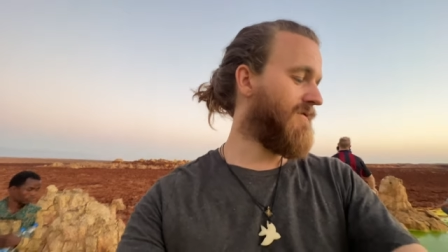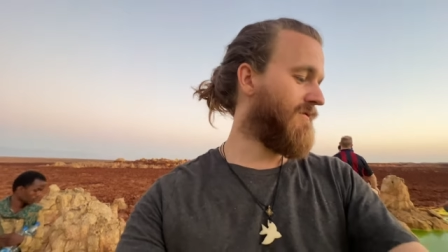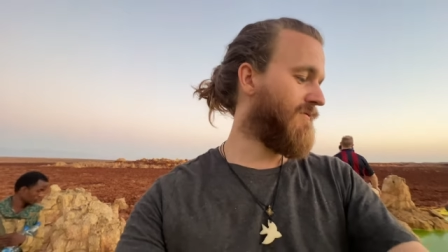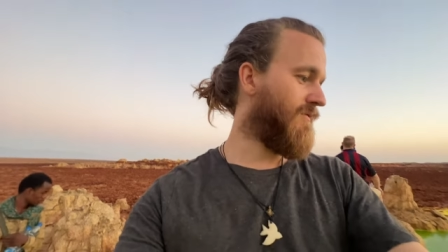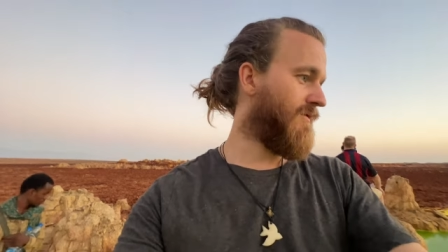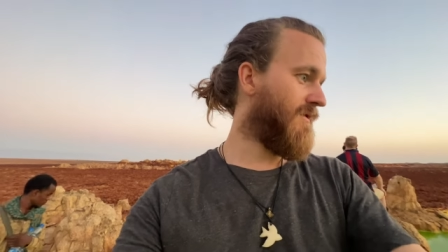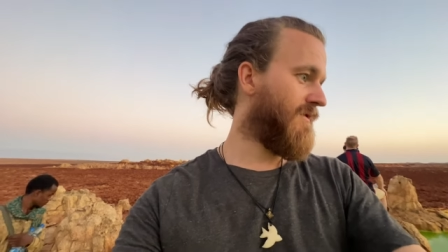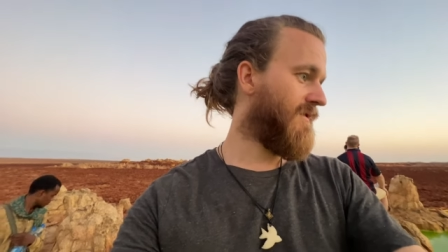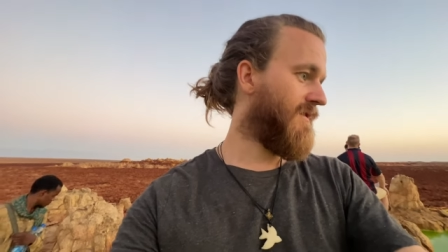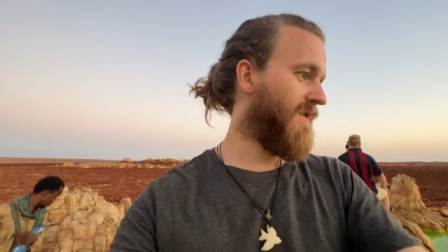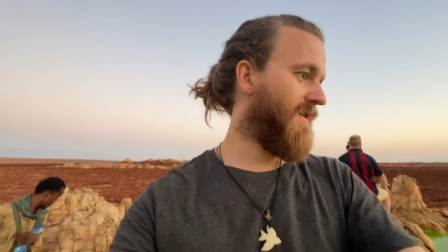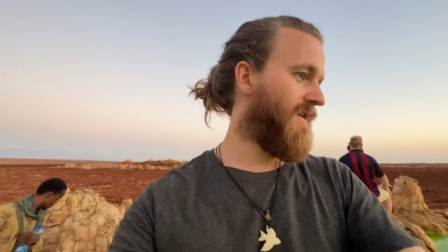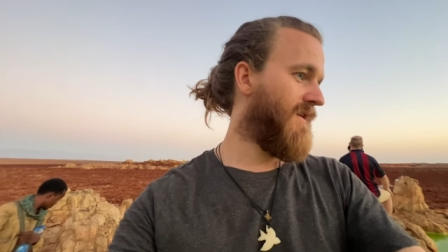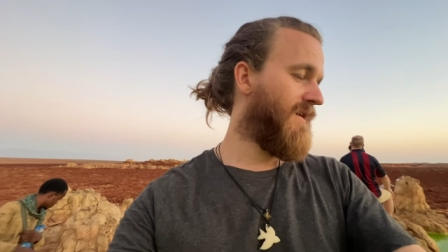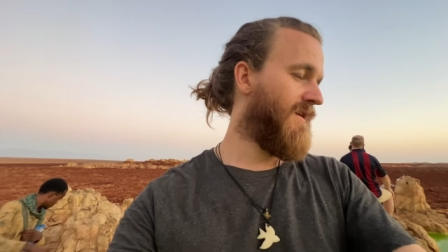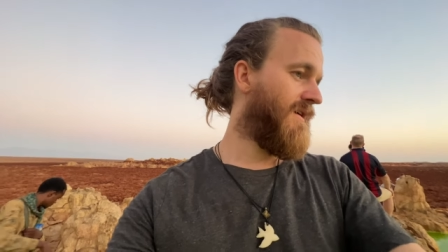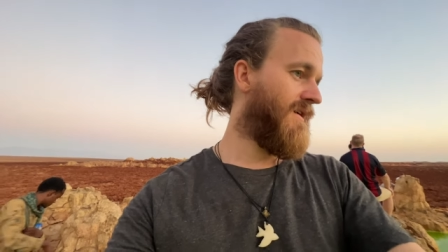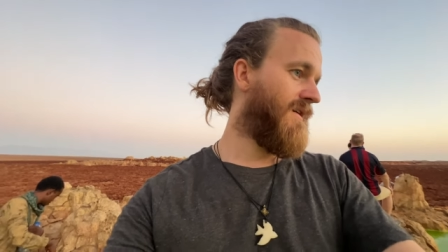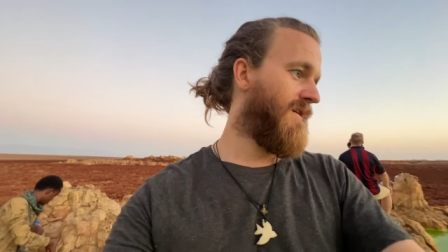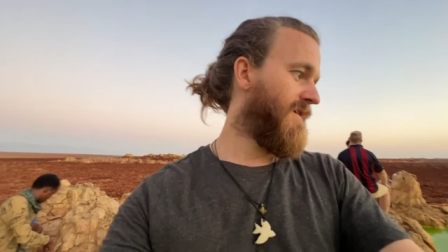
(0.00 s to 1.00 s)
in the world.
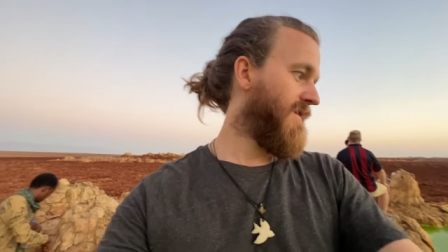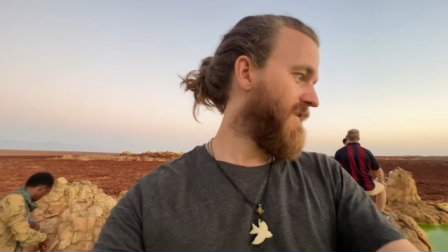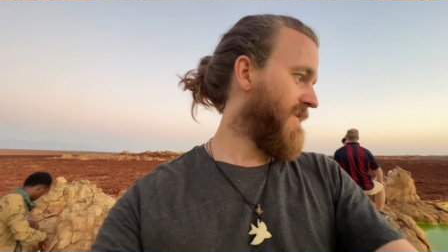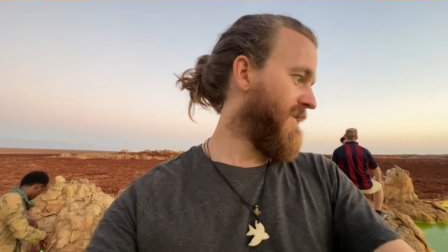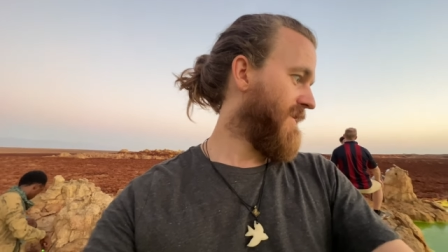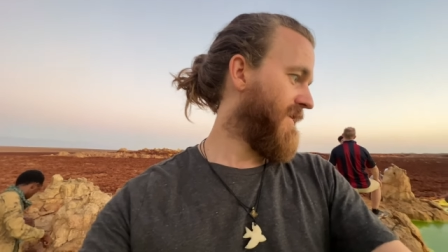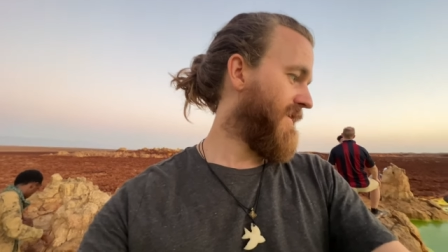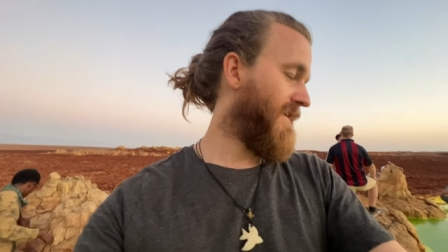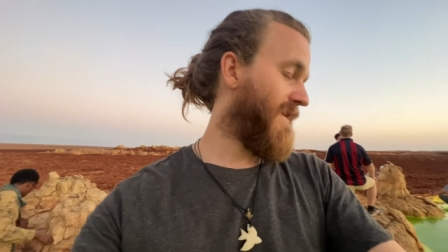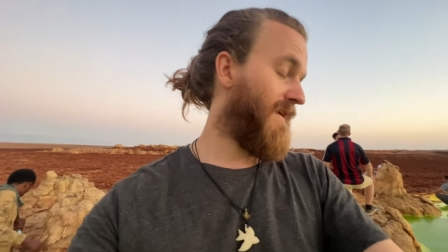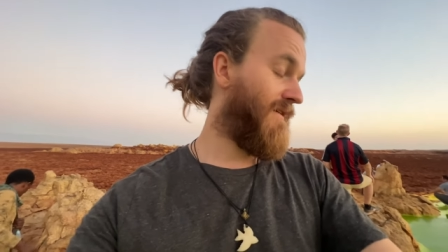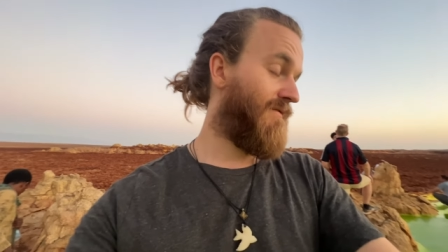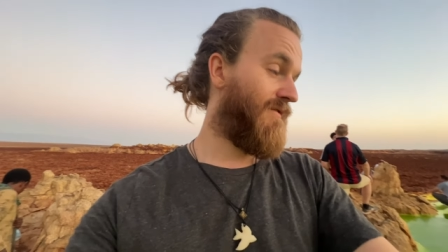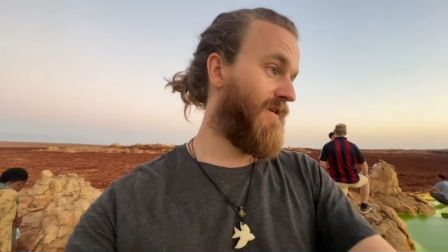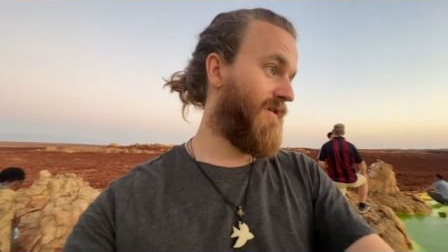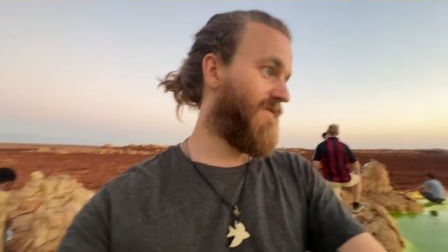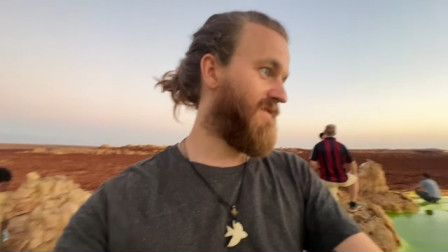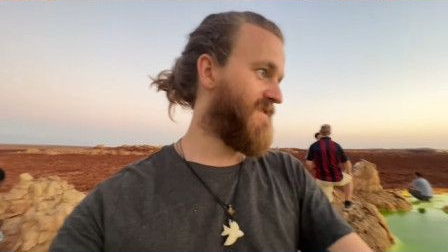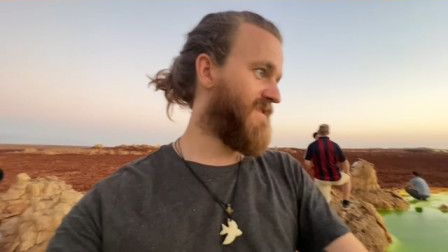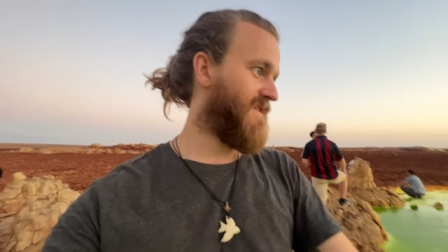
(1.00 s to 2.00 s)
Never
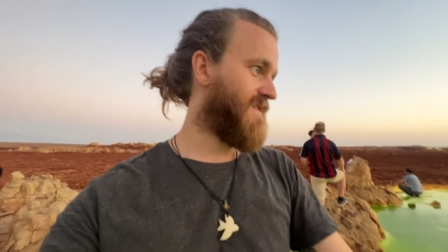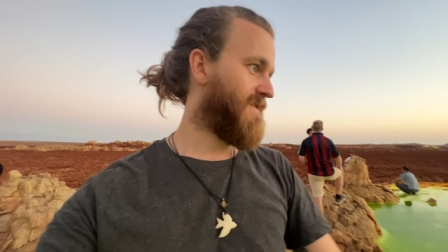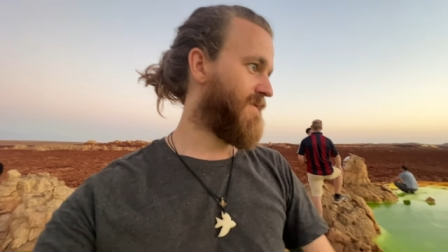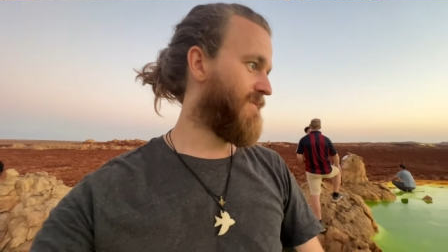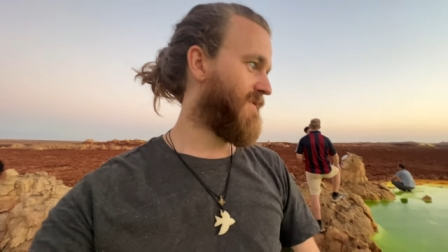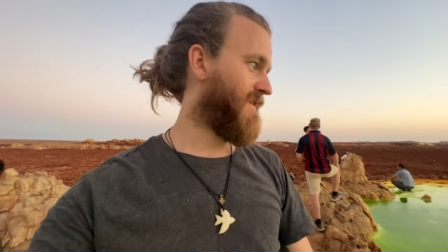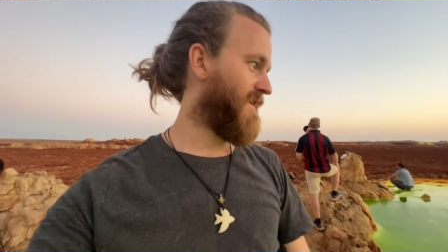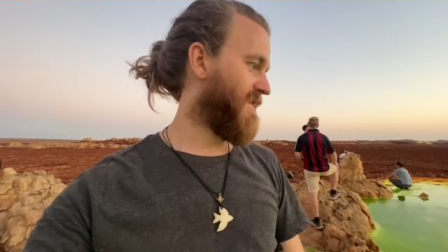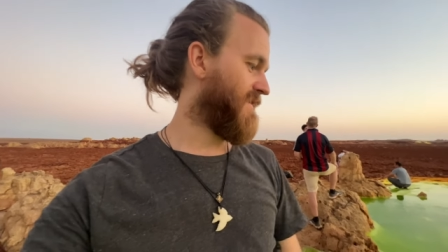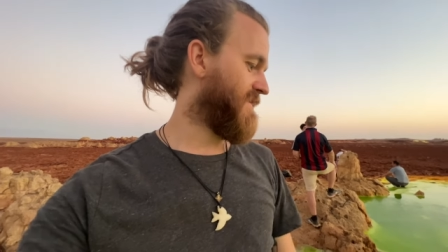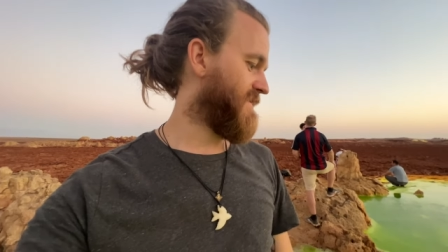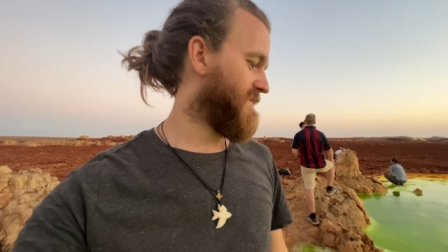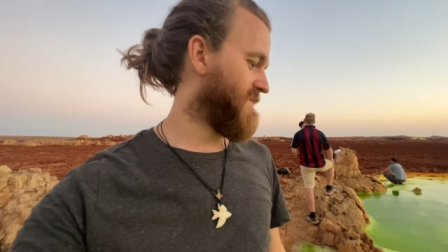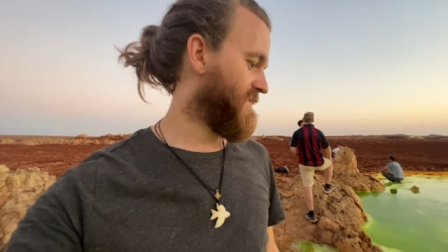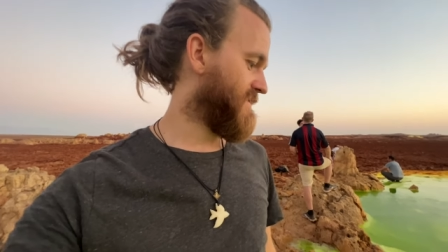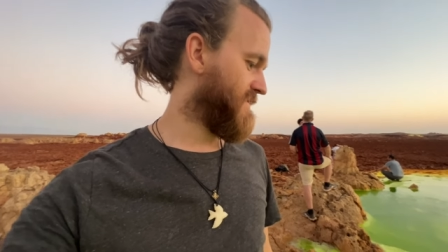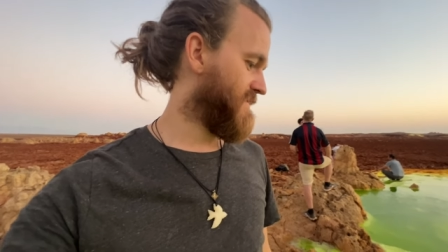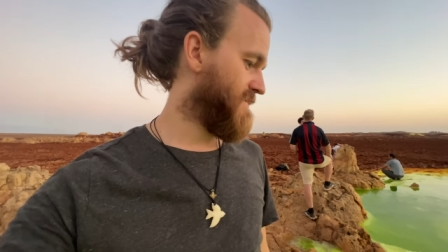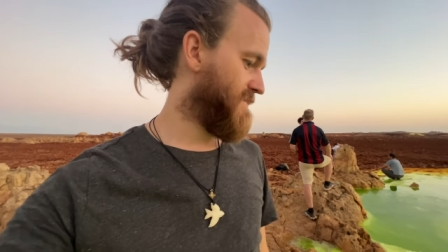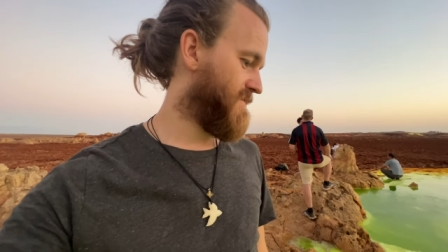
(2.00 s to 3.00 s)
have I seen something like this.